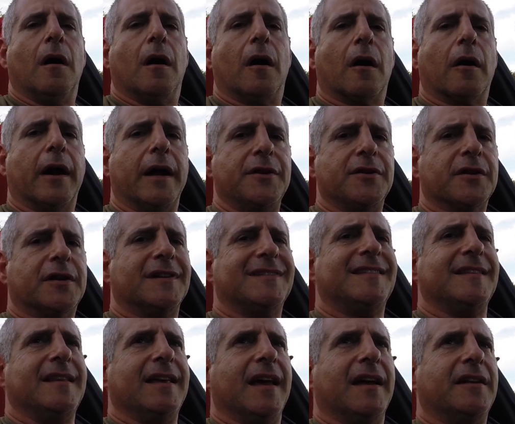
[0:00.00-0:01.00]
Alright, and you're going
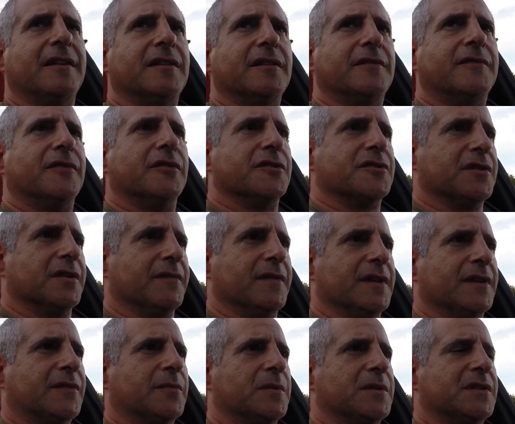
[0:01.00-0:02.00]
to see the edited version of
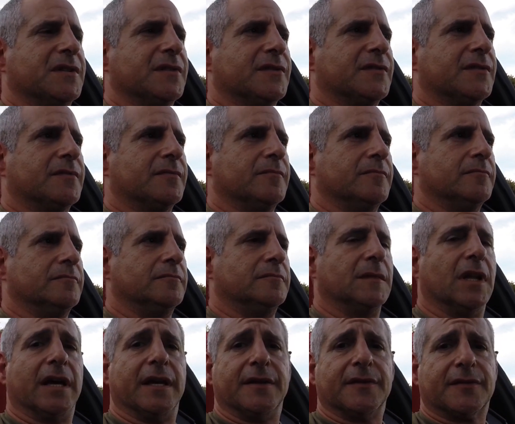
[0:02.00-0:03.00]
this, which is
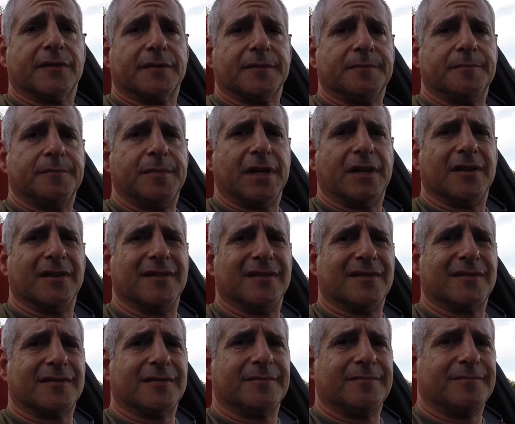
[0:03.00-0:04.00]
nice,
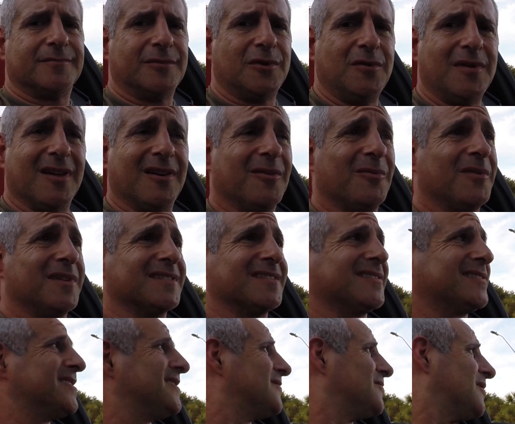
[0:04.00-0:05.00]
because who the hell
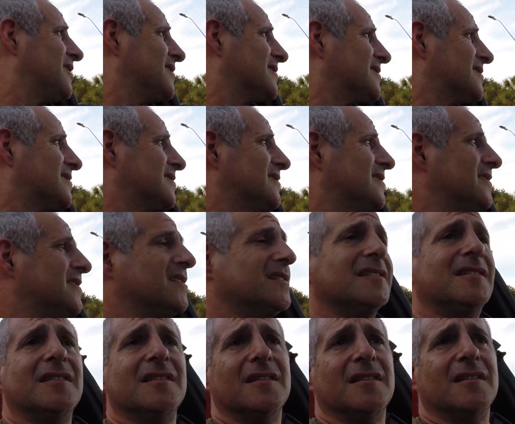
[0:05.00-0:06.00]
wants to sit and watch
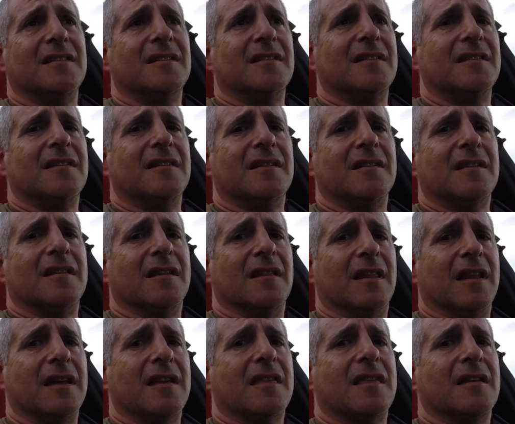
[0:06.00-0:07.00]
the
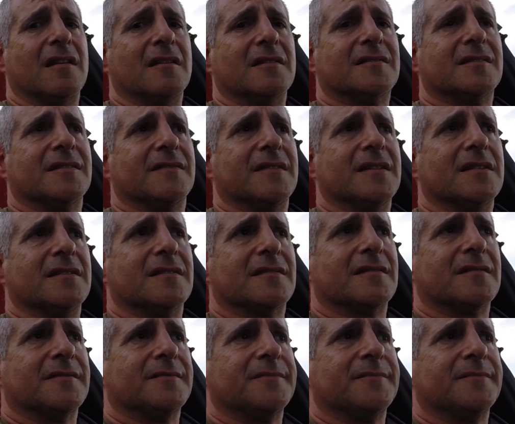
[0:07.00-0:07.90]
lengthiness of this?